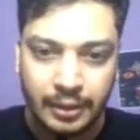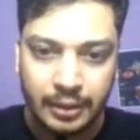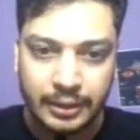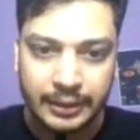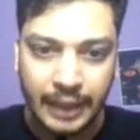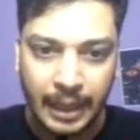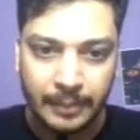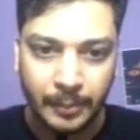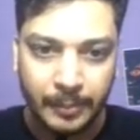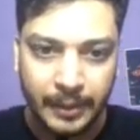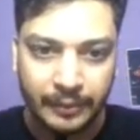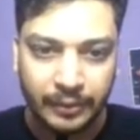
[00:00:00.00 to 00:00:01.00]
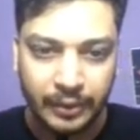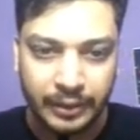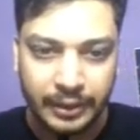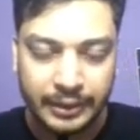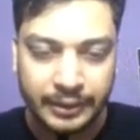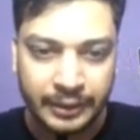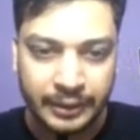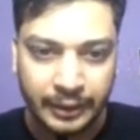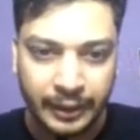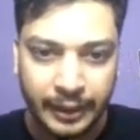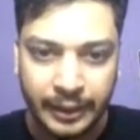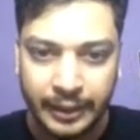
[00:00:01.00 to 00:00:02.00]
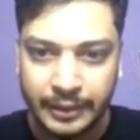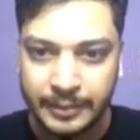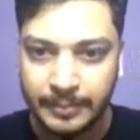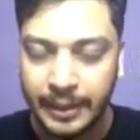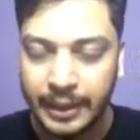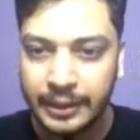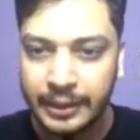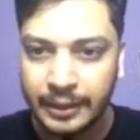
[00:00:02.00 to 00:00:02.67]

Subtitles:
style property for this grid display.